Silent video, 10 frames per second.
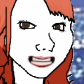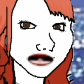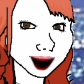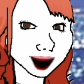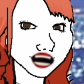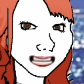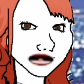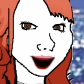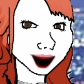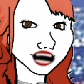that maybe
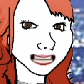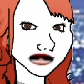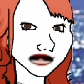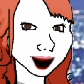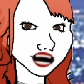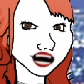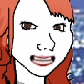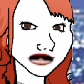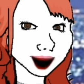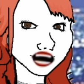races and people have
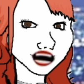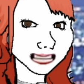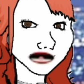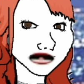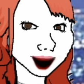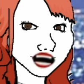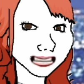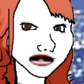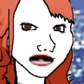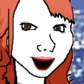to love themselves
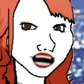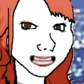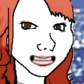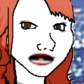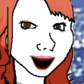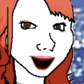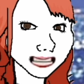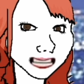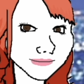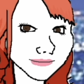first above
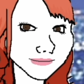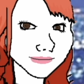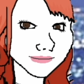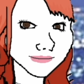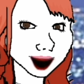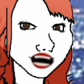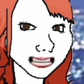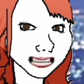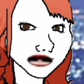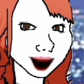others.
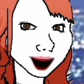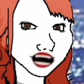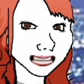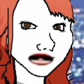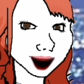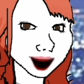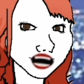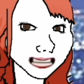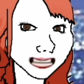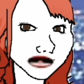But loving your own people
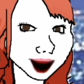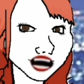doesn't mean you